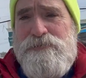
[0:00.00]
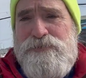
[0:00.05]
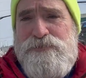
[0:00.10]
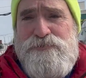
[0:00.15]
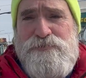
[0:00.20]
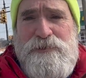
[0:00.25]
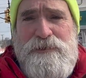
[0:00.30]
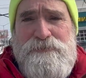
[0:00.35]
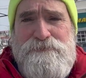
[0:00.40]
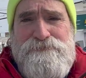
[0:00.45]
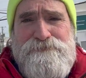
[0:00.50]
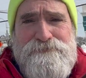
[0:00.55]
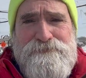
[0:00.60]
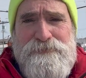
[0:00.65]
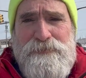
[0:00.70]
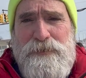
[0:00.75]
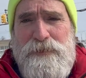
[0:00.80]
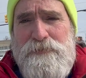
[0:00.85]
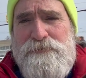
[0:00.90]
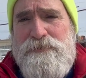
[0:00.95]
Street
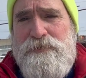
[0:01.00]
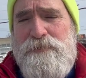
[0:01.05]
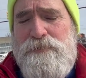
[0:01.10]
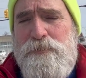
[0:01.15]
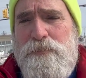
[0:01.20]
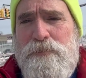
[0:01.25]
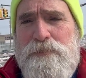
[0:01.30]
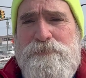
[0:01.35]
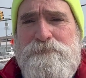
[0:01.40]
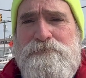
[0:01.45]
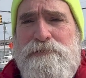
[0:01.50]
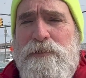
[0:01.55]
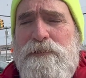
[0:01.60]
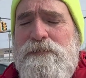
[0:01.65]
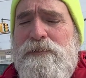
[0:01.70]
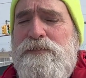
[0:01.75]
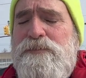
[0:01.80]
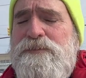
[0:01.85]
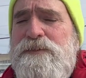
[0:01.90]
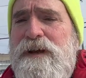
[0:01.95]
off to the north,
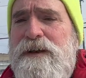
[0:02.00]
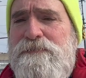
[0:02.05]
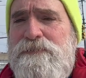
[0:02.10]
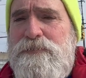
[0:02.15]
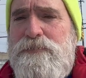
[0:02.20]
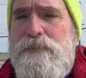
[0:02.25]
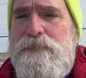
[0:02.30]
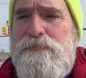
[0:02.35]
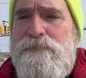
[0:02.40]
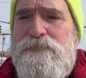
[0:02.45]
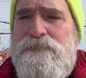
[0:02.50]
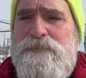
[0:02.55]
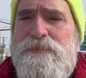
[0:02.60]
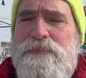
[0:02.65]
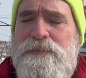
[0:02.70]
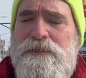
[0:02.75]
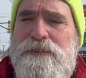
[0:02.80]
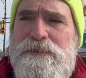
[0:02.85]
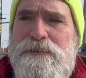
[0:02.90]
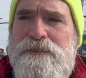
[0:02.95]
Provost Avenue over to
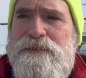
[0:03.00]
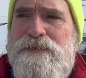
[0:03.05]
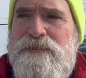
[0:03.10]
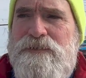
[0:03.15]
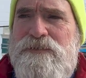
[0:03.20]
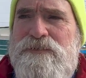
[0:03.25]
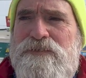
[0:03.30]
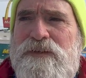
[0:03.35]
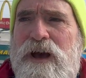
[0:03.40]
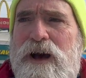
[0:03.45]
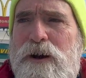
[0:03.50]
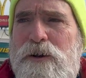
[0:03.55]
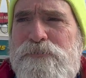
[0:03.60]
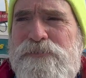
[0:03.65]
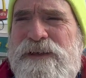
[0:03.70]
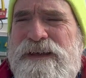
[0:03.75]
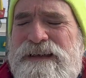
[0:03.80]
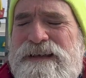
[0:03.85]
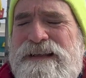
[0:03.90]
the south.